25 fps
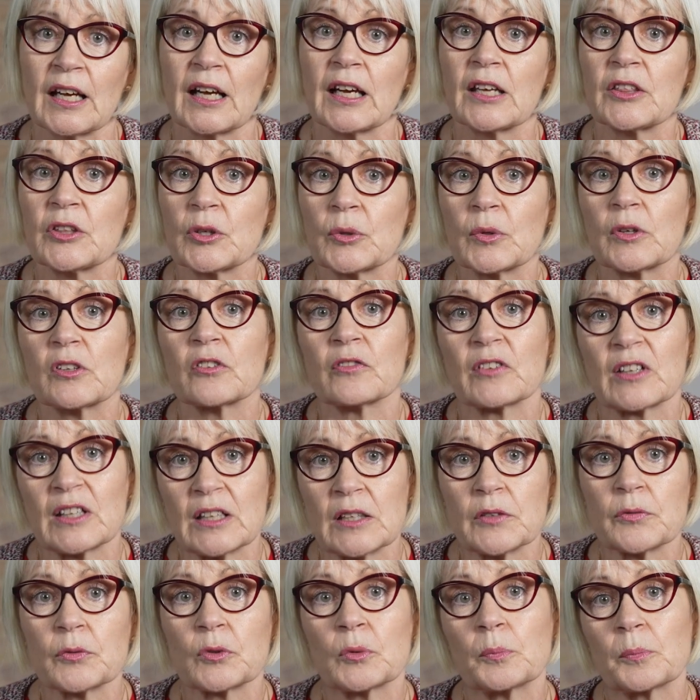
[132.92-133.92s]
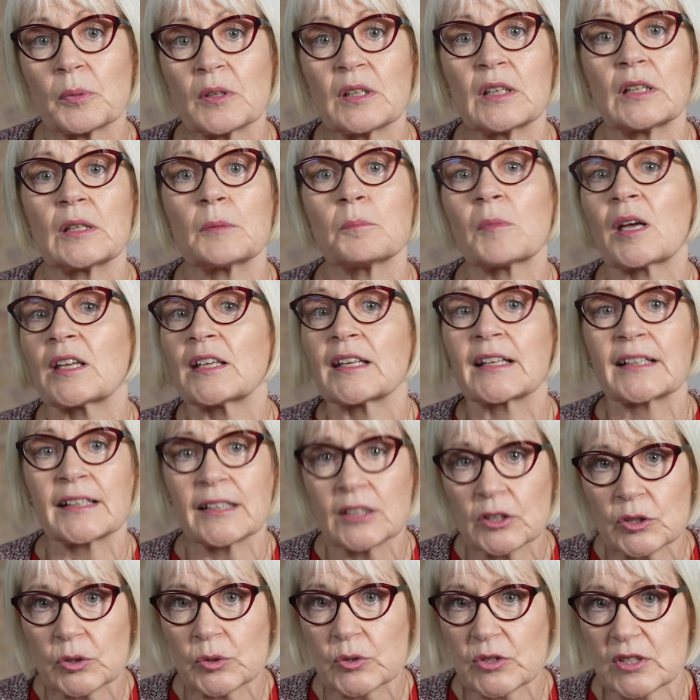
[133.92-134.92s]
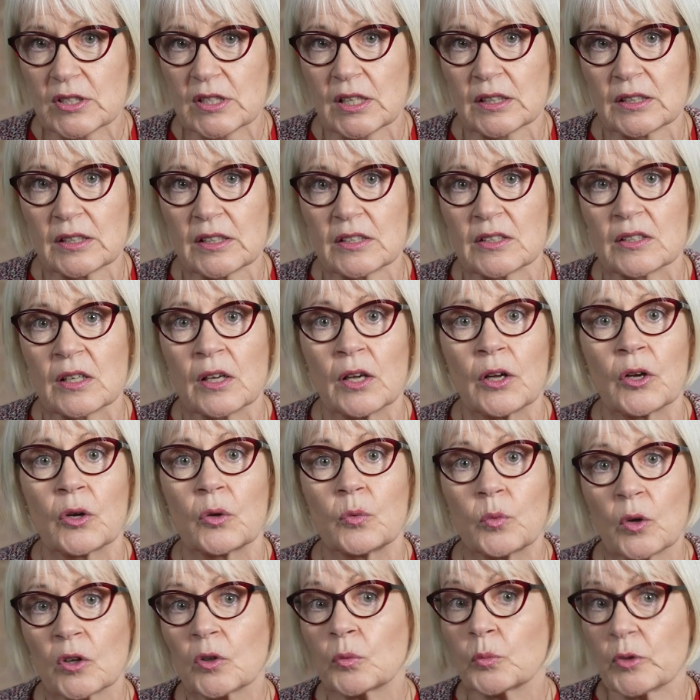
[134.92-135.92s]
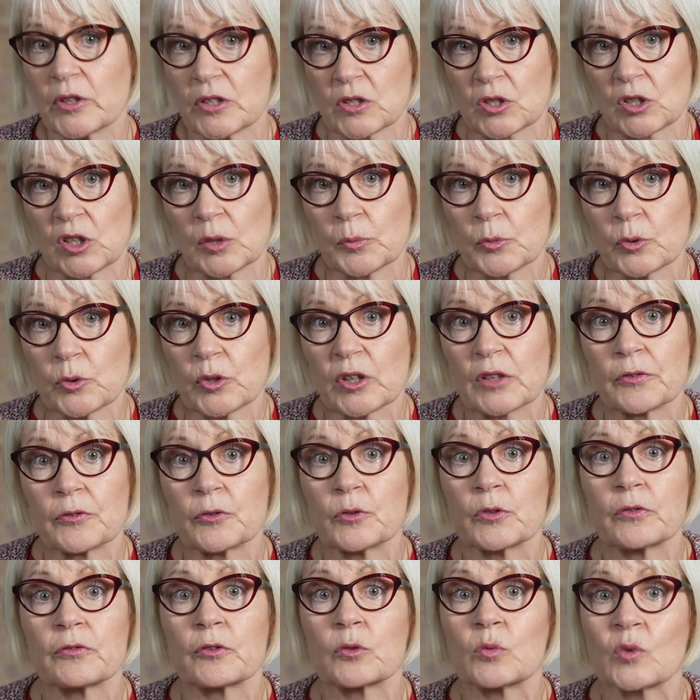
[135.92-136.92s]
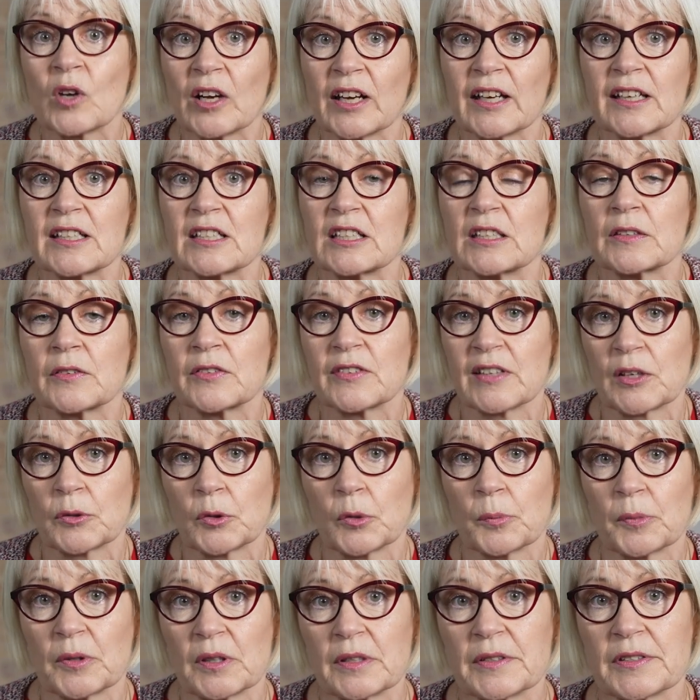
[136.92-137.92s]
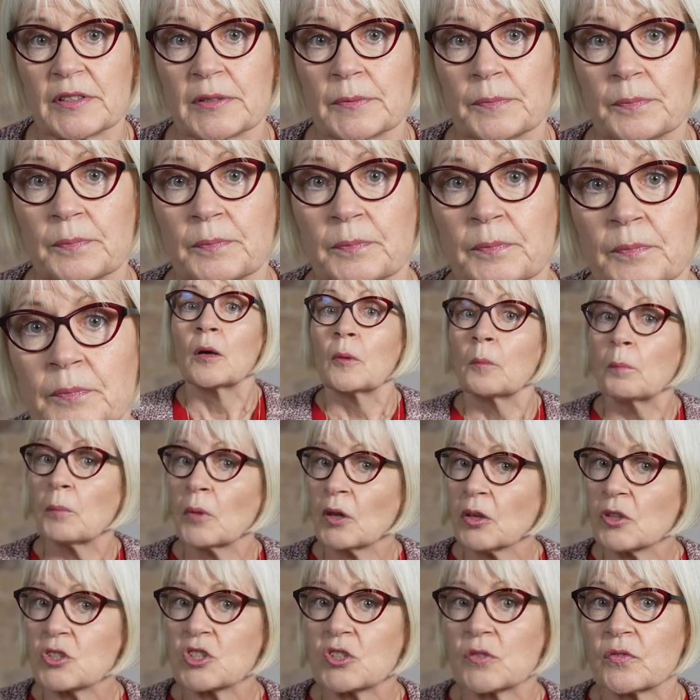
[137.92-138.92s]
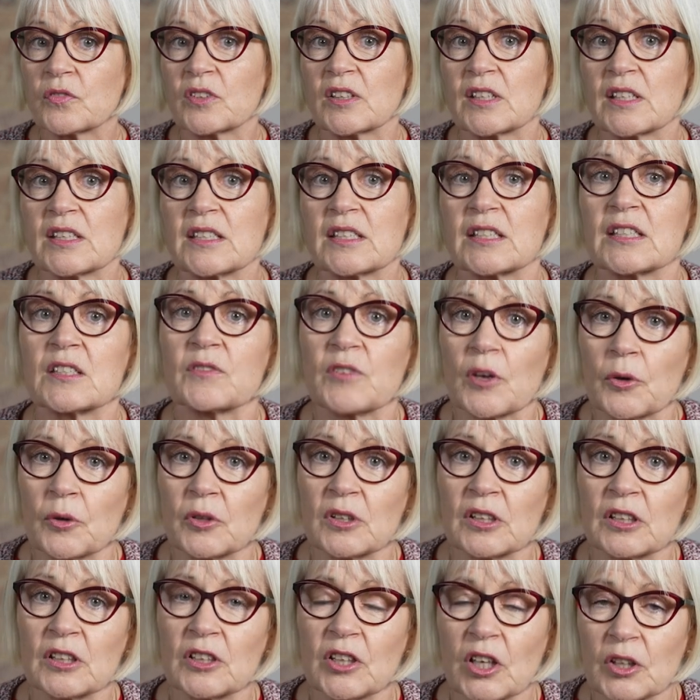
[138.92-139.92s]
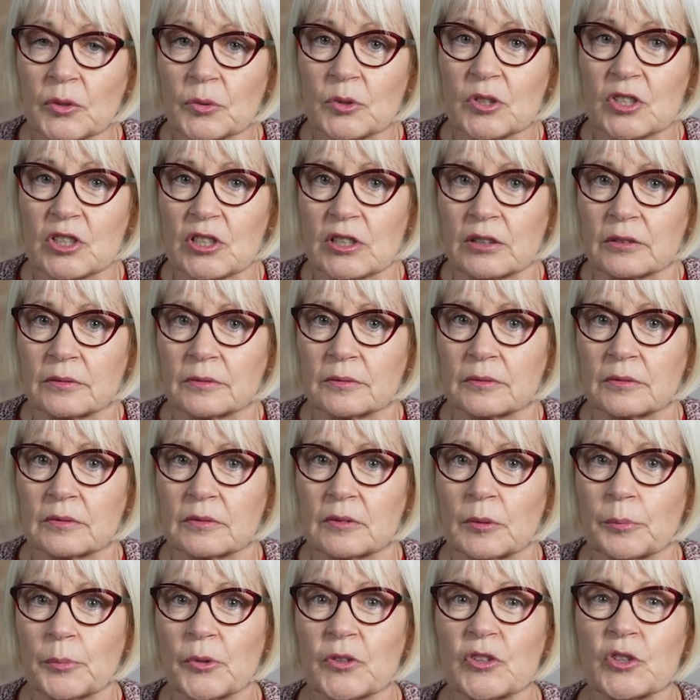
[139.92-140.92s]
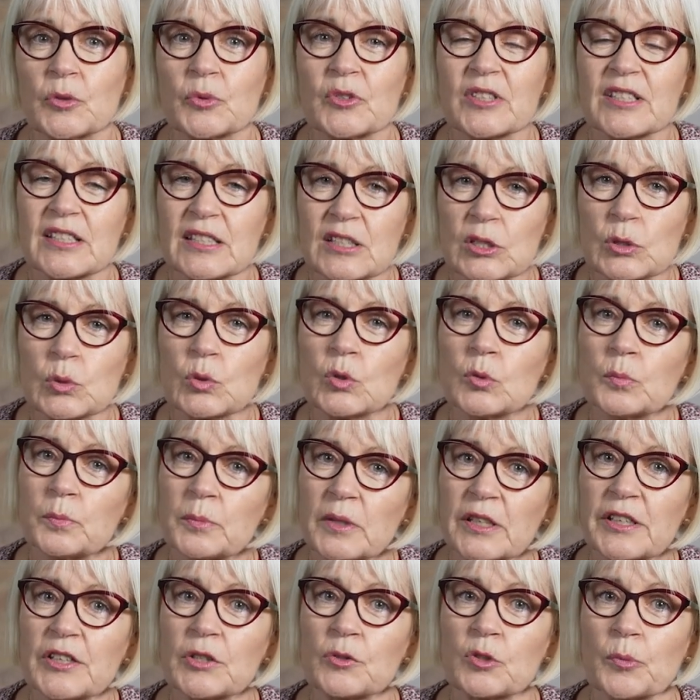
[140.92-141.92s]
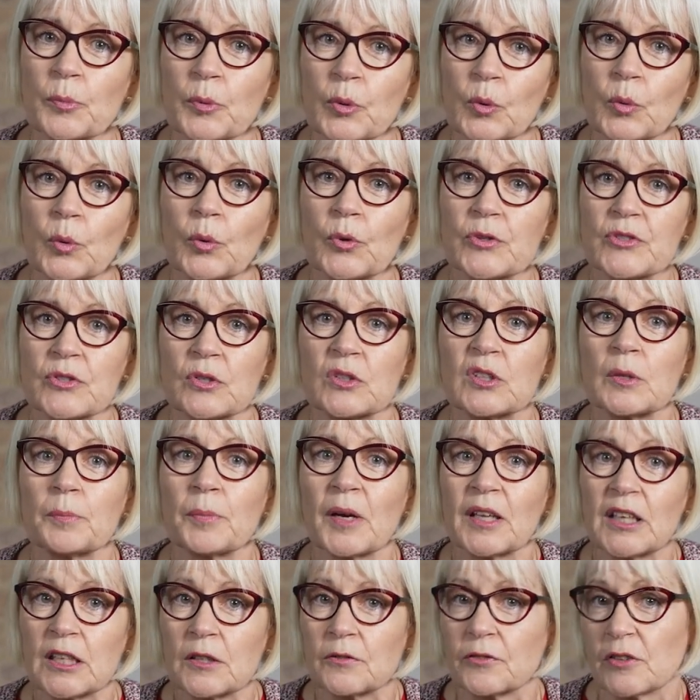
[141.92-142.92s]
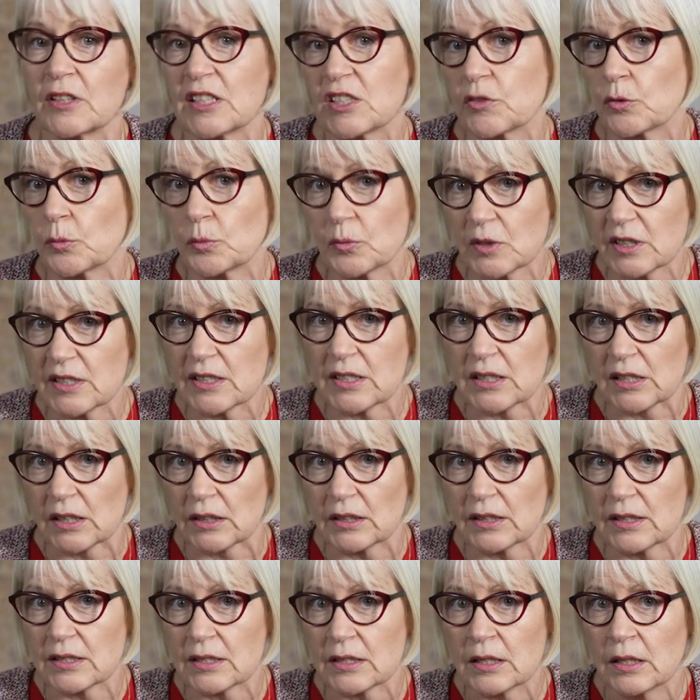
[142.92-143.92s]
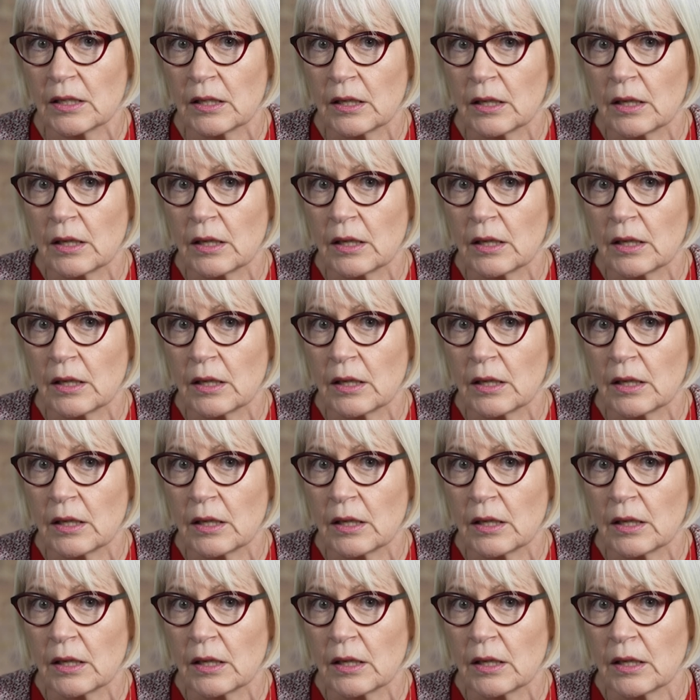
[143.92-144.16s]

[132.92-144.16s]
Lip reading: and there have even been many clinical studies run with turmeric for a variety of therapies. Much of this is very encouraging, but there are still mixed reports on the benefits from these studies,